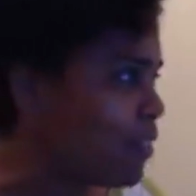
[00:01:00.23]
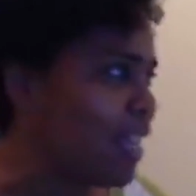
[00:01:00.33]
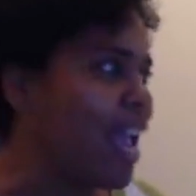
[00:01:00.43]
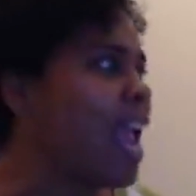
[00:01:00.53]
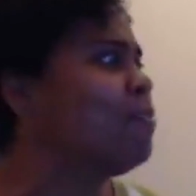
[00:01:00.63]

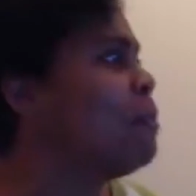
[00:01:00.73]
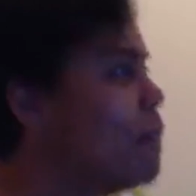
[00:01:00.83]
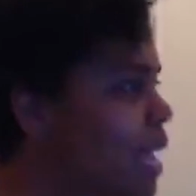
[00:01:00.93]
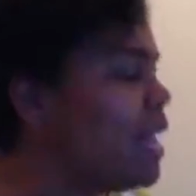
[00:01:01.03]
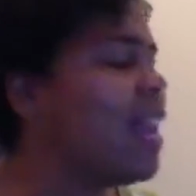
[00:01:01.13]
everything every
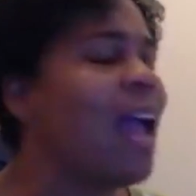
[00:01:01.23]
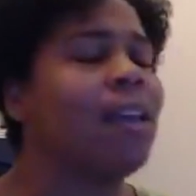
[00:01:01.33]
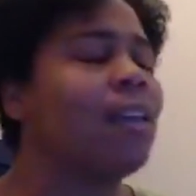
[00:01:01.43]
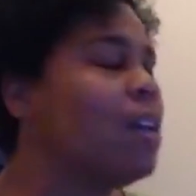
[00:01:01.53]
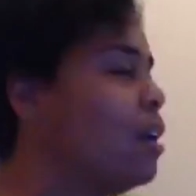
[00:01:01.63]
minute,
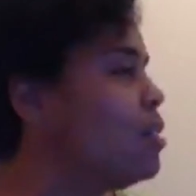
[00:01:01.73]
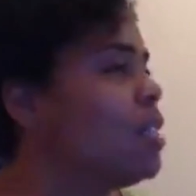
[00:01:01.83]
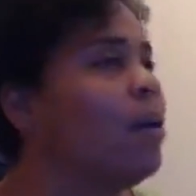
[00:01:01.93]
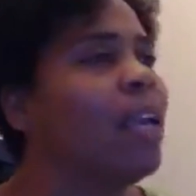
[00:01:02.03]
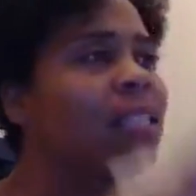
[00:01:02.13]

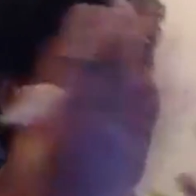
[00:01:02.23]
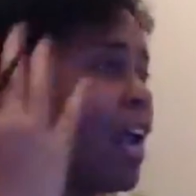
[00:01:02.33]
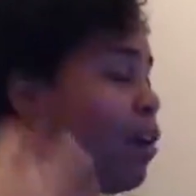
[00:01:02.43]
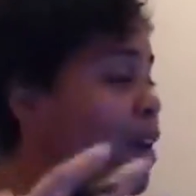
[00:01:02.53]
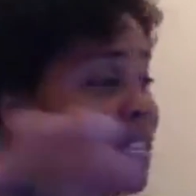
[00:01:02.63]
so it's
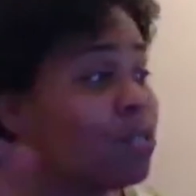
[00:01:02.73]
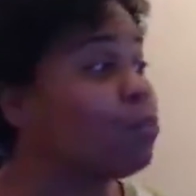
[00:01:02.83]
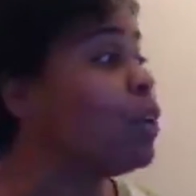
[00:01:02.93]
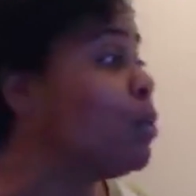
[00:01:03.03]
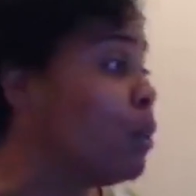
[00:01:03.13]
like crazy.
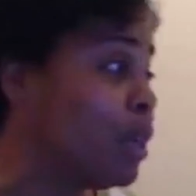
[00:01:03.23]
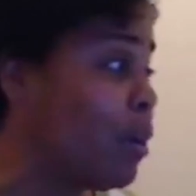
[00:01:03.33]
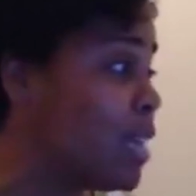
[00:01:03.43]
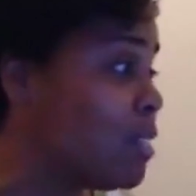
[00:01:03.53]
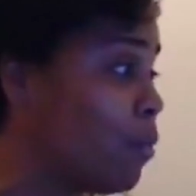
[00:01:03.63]
It's really, really
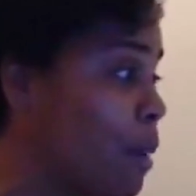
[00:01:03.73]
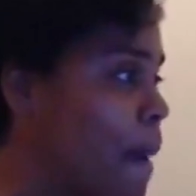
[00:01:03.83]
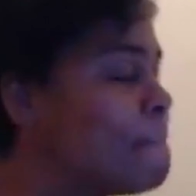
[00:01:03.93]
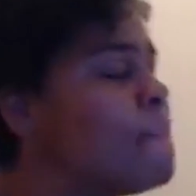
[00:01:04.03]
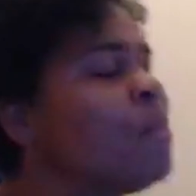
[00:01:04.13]
crazy for
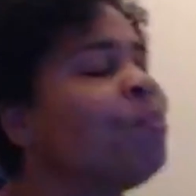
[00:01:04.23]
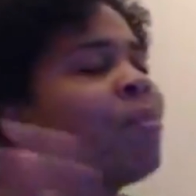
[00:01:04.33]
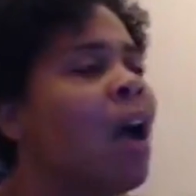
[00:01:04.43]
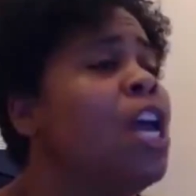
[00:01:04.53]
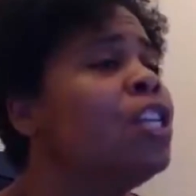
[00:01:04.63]
me.
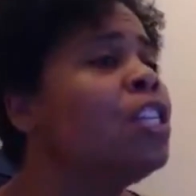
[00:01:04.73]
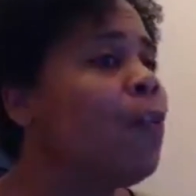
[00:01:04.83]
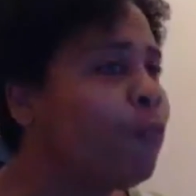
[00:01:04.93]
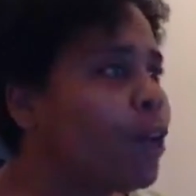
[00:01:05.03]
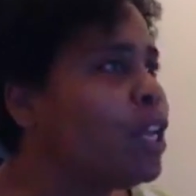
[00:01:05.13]

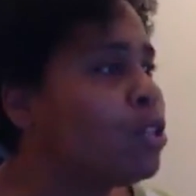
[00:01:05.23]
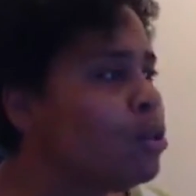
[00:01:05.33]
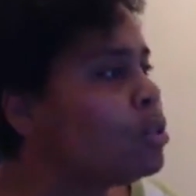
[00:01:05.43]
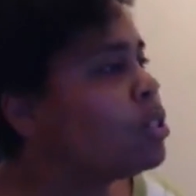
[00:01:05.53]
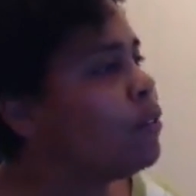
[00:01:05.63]
So free
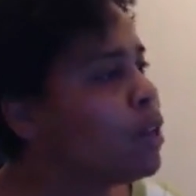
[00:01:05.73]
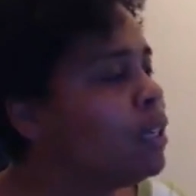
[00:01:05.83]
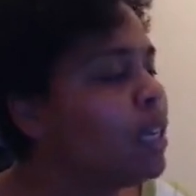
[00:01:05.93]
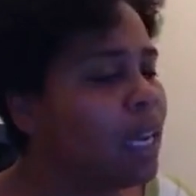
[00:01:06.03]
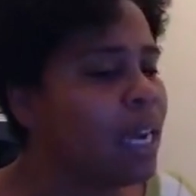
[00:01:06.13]
tools. So if
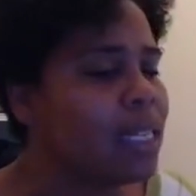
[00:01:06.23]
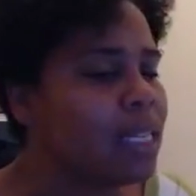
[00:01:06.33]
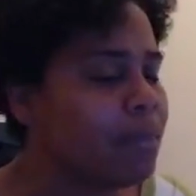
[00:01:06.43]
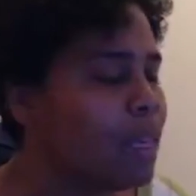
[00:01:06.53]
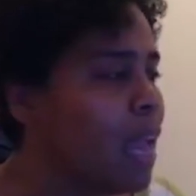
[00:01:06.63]
you're looking
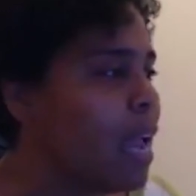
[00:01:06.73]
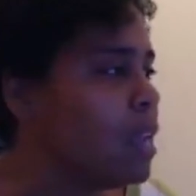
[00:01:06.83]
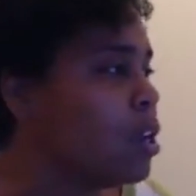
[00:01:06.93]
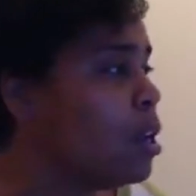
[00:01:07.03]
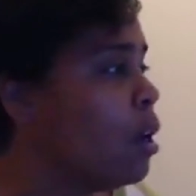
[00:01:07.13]
at something
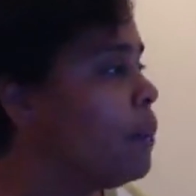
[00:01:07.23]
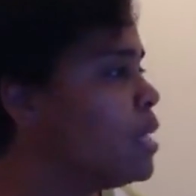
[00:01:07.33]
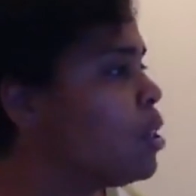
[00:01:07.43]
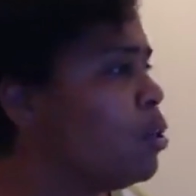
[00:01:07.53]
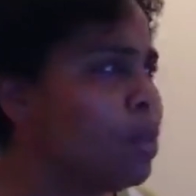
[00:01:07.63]
like,
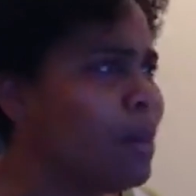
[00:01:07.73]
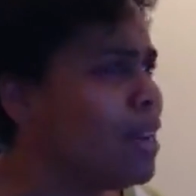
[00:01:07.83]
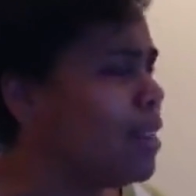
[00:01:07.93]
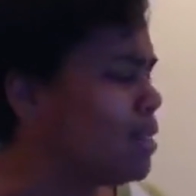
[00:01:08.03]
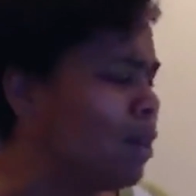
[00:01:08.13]
social
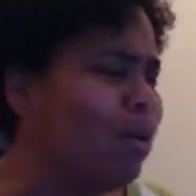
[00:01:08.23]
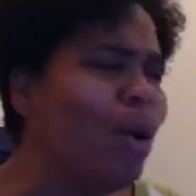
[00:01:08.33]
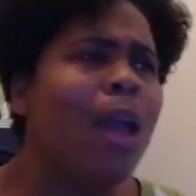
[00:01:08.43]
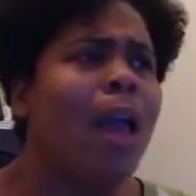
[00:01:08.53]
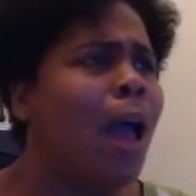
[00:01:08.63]
media.
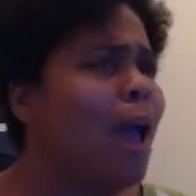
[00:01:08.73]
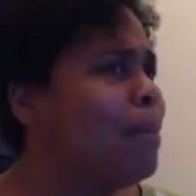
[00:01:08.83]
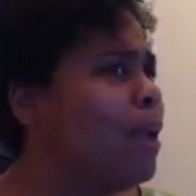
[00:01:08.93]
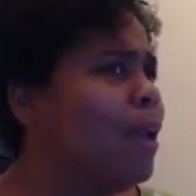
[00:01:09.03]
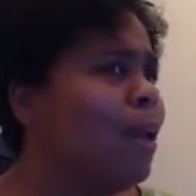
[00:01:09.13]
So,
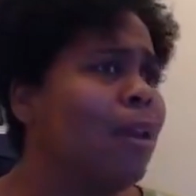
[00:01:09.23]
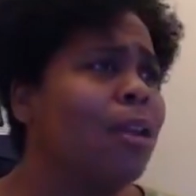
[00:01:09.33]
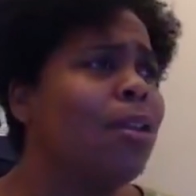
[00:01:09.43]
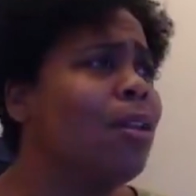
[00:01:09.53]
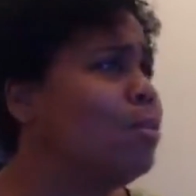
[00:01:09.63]

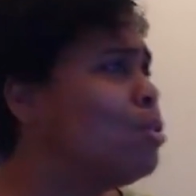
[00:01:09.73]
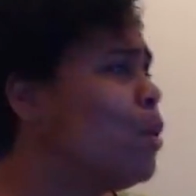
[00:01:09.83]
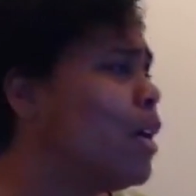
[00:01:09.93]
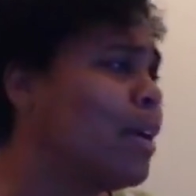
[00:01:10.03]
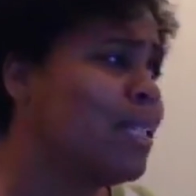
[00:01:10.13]

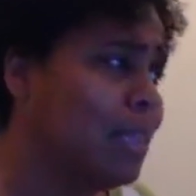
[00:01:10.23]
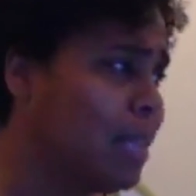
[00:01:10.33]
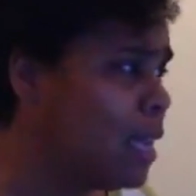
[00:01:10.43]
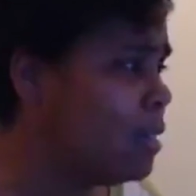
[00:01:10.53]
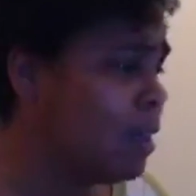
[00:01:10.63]
Twitter is
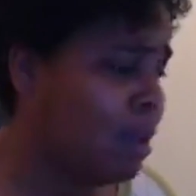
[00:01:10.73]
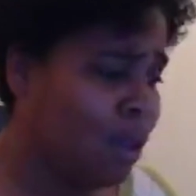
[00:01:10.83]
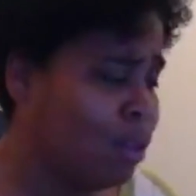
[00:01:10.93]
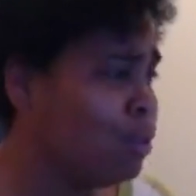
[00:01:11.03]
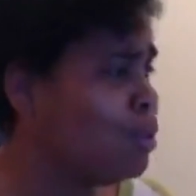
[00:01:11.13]
lit,
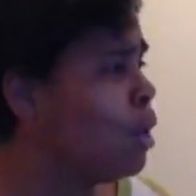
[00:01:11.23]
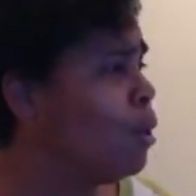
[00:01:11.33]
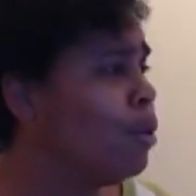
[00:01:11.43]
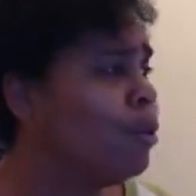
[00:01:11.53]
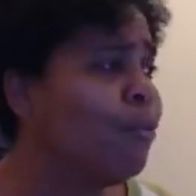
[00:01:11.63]

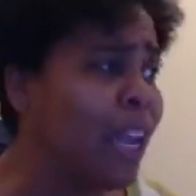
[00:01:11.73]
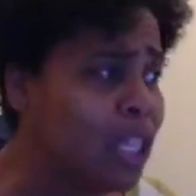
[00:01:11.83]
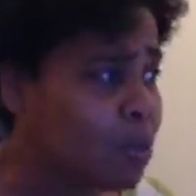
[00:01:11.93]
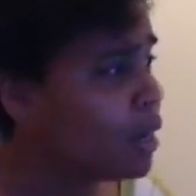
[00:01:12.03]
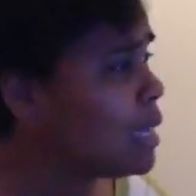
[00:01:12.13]

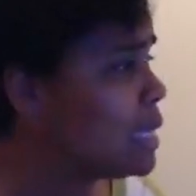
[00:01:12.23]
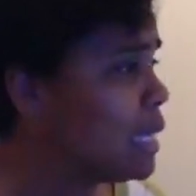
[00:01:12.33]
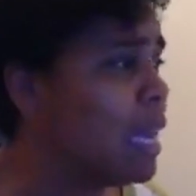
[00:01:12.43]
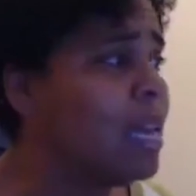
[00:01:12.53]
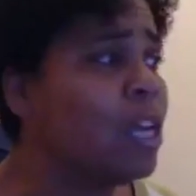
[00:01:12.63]
Facebook
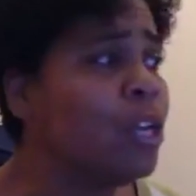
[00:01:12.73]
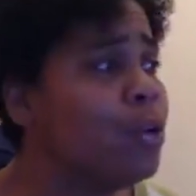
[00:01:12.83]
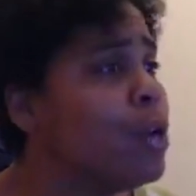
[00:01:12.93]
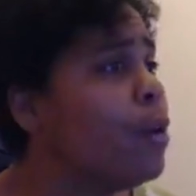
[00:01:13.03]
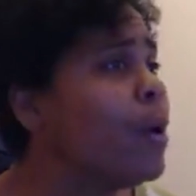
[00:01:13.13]
is lit,
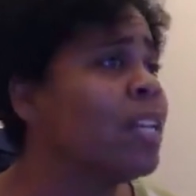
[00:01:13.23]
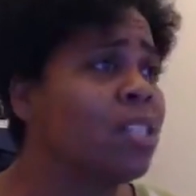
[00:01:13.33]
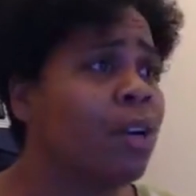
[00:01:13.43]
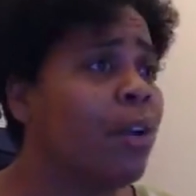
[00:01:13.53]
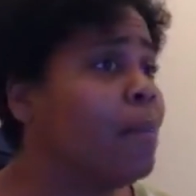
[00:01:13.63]

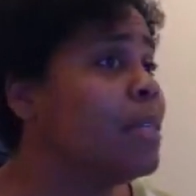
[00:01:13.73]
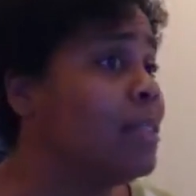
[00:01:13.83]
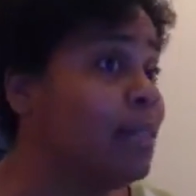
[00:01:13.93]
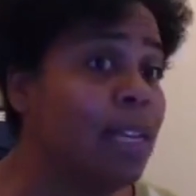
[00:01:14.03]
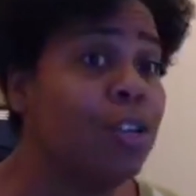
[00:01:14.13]
Instagram
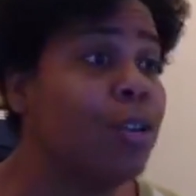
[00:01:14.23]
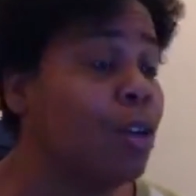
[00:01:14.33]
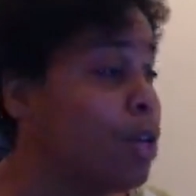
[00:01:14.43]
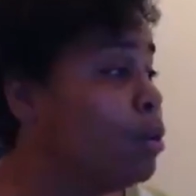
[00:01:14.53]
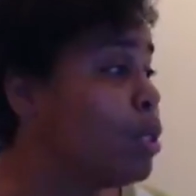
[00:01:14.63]
is lit.
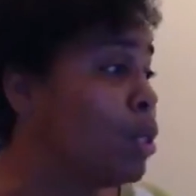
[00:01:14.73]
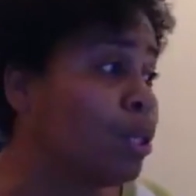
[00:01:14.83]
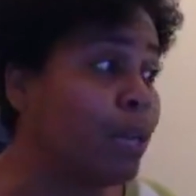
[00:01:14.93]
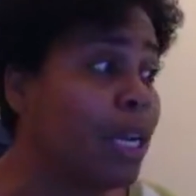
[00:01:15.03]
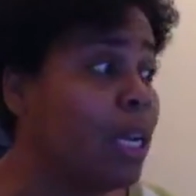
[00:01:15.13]
Those are
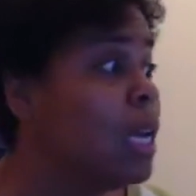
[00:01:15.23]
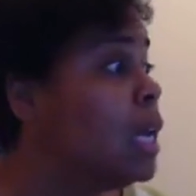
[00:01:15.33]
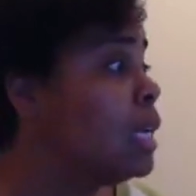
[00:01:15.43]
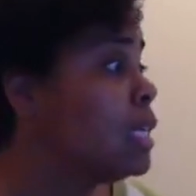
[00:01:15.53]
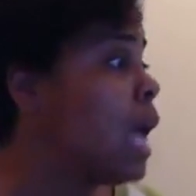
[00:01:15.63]
three
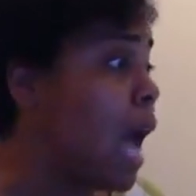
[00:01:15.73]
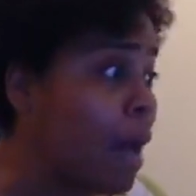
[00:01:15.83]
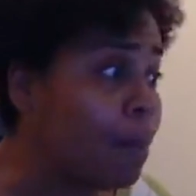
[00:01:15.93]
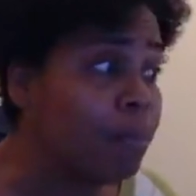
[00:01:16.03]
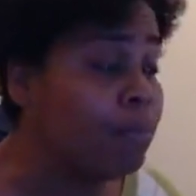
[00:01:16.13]

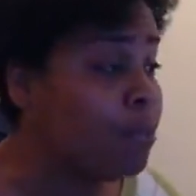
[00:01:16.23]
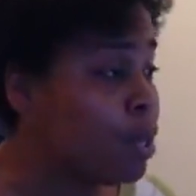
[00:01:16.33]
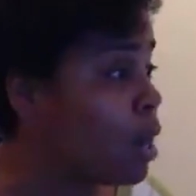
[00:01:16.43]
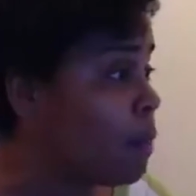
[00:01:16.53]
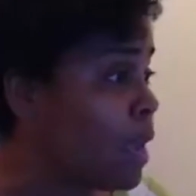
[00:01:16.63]
top,
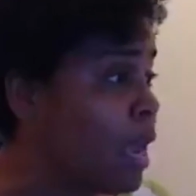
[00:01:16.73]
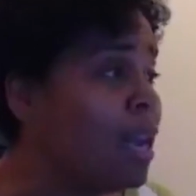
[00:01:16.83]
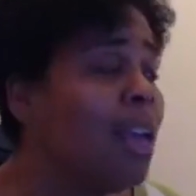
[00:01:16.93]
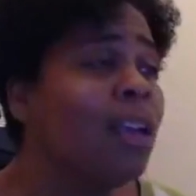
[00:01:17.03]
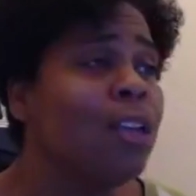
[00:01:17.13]

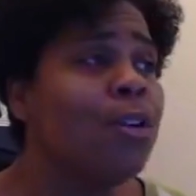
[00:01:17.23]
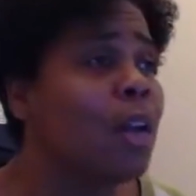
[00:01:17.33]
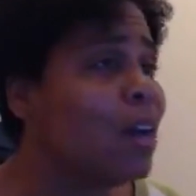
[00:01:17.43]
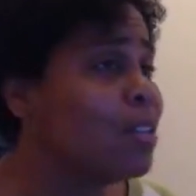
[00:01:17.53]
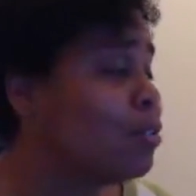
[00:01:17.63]
you
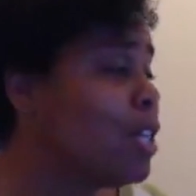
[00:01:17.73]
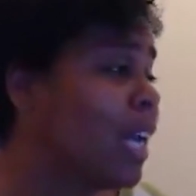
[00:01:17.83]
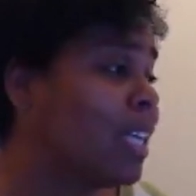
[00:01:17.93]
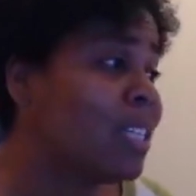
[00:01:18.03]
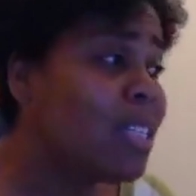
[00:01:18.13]
can also
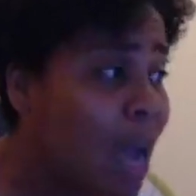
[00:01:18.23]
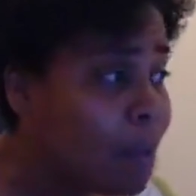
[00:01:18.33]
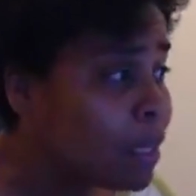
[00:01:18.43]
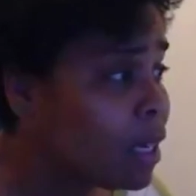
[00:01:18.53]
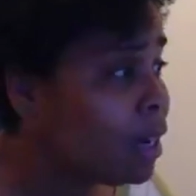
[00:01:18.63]
check into
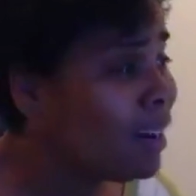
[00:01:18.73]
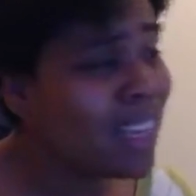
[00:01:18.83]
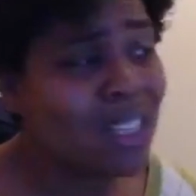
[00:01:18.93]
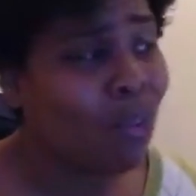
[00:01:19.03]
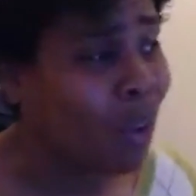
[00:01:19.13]
Tumblr.
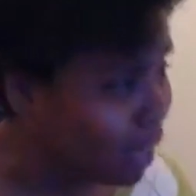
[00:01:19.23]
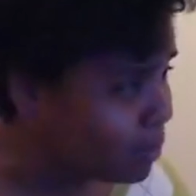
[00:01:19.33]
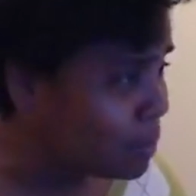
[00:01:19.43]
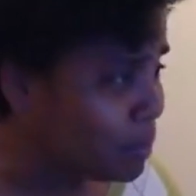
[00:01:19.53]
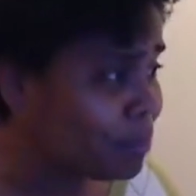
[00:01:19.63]
It's free.